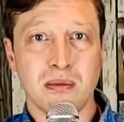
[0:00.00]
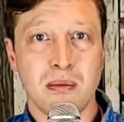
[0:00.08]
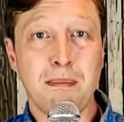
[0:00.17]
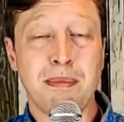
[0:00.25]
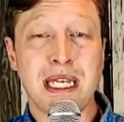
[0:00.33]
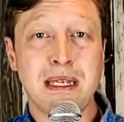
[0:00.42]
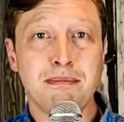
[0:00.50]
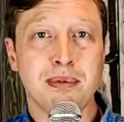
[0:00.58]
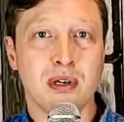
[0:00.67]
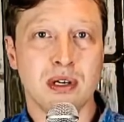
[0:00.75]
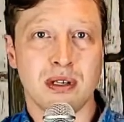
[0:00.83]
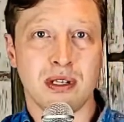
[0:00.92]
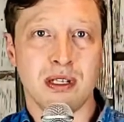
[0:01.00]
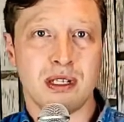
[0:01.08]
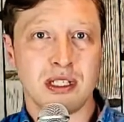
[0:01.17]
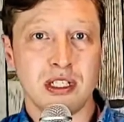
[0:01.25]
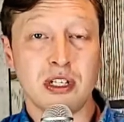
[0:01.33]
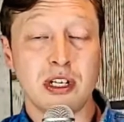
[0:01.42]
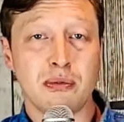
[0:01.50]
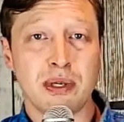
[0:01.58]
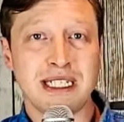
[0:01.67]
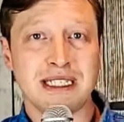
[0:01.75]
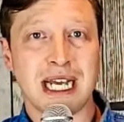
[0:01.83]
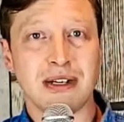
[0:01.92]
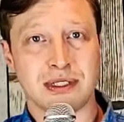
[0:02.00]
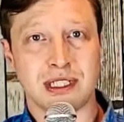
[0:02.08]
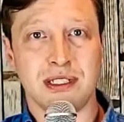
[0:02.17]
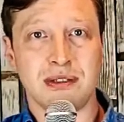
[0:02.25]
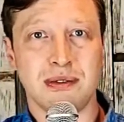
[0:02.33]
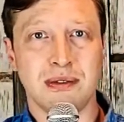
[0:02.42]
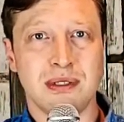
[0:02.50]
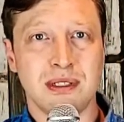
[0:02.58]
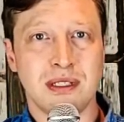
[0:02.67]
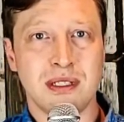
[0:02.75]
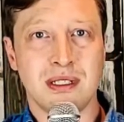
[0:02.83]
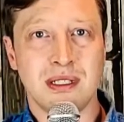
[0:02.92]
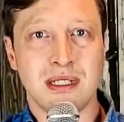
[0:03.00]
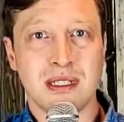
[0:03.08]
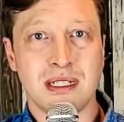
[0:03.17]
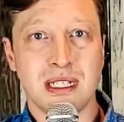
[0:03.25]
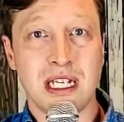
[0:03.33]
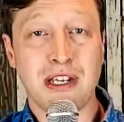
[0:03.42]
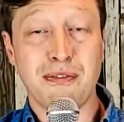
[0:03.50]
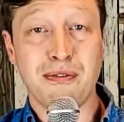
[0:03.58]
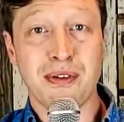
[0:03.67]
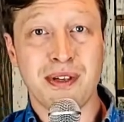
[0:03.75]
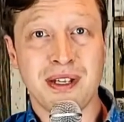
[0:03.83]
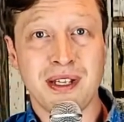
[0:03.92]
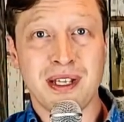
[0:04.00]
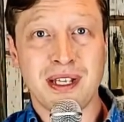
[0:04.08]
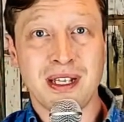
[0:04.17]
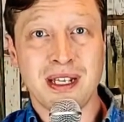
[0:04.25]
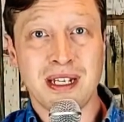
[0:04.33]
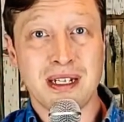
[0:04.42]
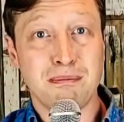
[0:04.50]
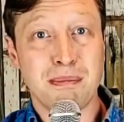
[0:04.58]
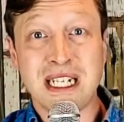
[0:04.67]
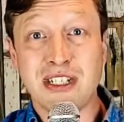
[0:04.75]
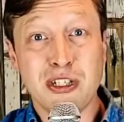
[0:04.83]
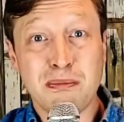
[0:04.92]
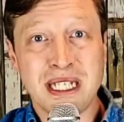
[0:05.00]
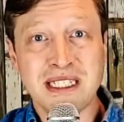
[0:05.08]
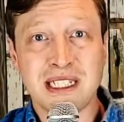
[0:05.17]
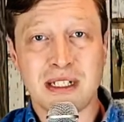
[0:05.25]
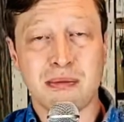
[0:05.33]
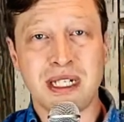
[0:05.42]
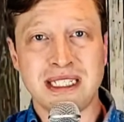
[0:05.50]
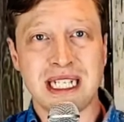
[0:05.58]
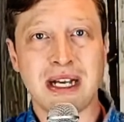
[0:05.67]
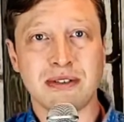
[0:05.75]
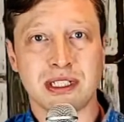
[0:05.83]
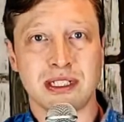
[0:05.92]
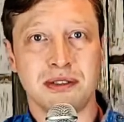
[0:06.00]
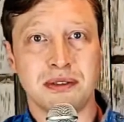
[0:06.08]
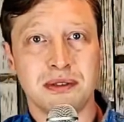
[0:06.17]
What people you could reach out to that you've been too busy to reach out to.